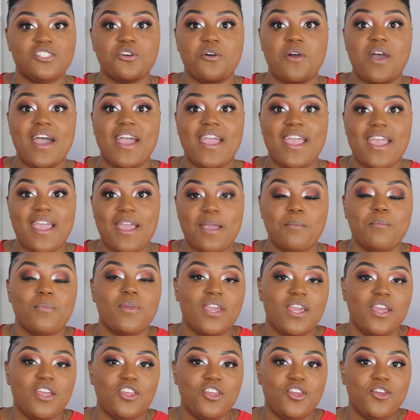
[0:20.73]
so I am
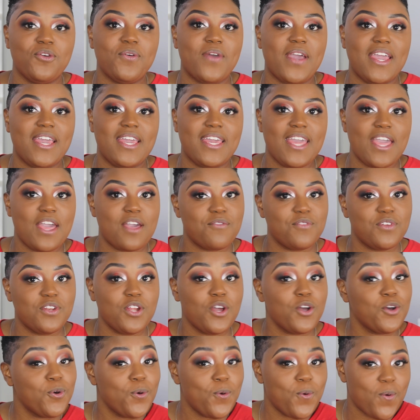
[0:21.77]
bringing you a Kevyn
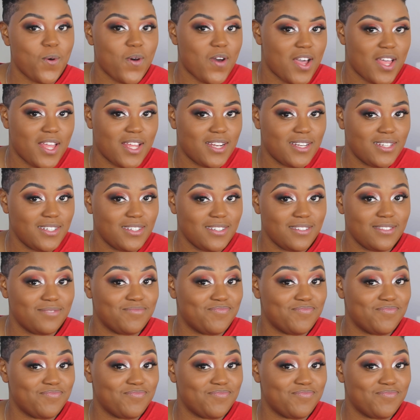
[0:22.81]
Aucoin.